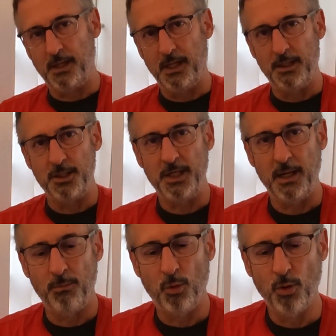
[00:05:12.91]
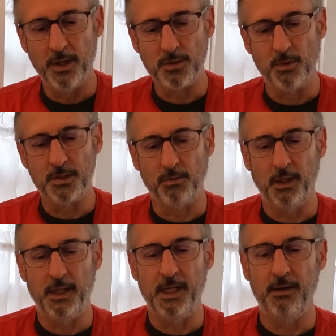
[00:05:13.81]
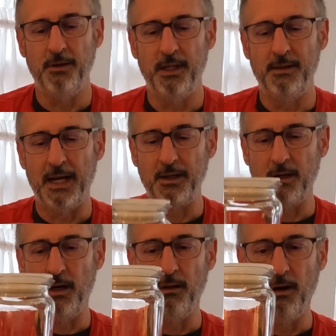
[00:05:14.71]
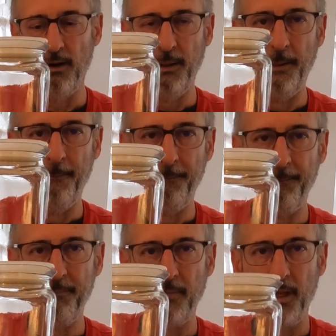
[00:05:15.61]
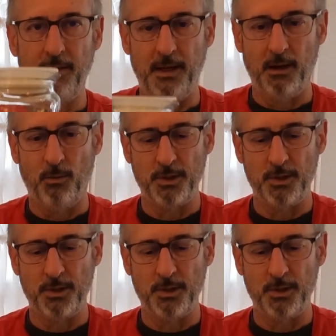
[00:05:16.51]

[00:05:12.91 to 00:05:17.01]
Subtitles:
Again, the Chambord is what's really giving it that color there.